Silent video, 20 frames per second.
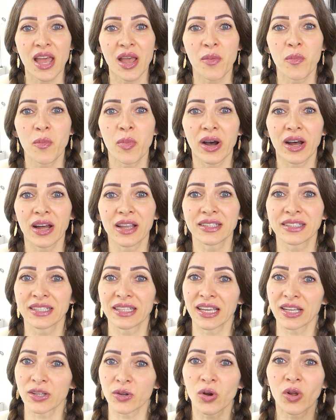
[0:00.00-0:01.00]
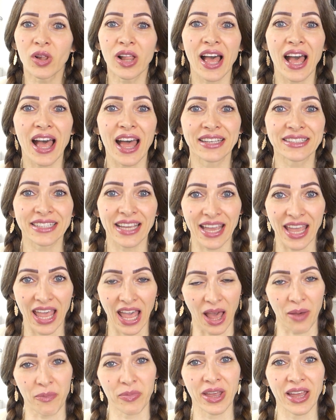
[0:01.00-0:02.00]
but it all had a
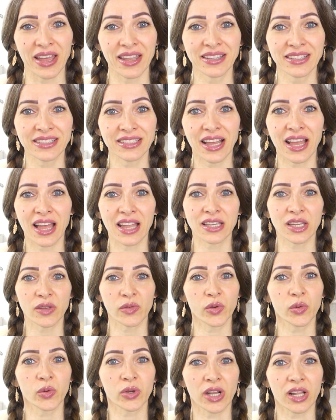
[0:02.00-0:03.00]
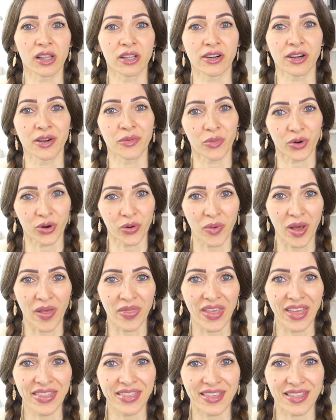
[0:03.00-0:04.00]
happy end and if you wanna learn more
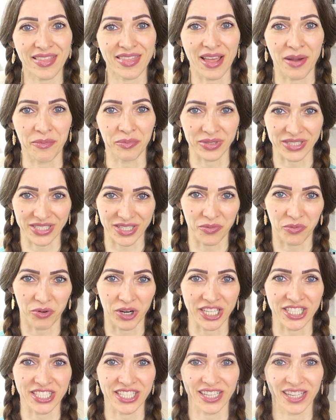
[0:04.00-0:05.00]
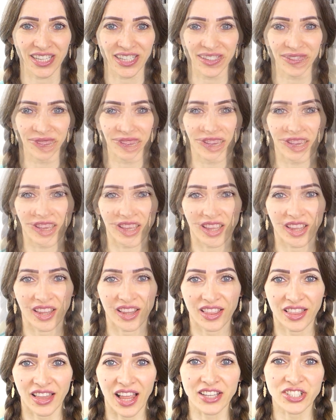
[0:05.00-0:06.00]
about that, then please keep watching.
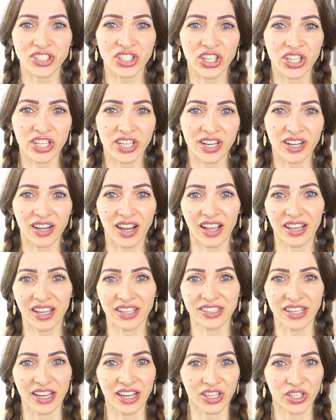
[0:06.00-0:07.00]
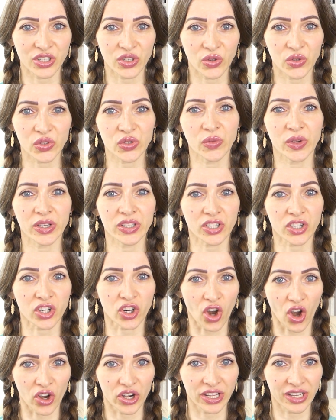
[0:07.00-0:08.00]
Last year I got diagnosed with
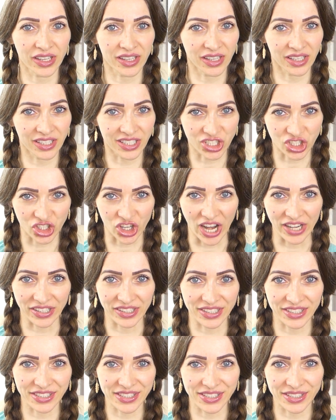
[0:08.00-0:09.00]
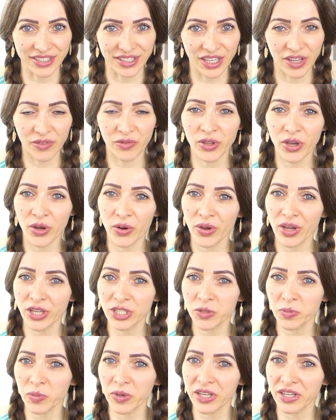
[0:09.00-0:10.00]
chronic gastritis, even though
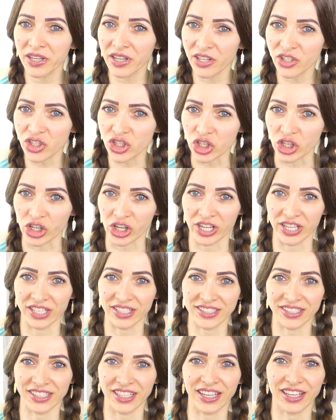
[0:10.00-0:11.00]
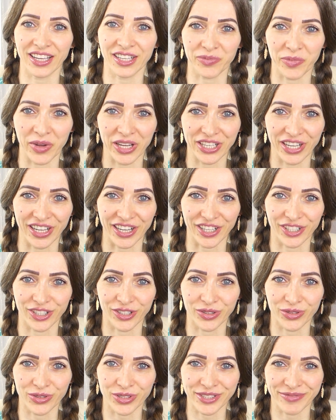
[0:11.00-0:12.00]
it's been a journey till I got my
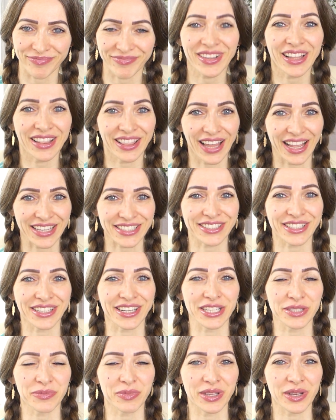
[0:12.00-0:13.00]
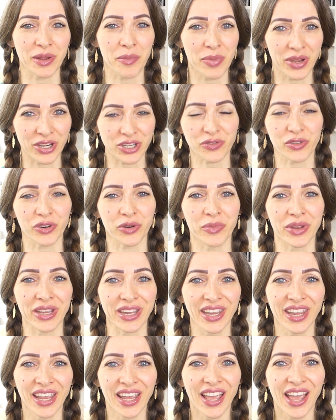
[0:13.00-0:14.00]
diagnosis. Last year has been a bitch for
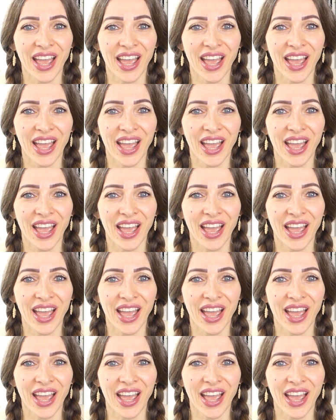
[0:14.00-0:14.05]
me.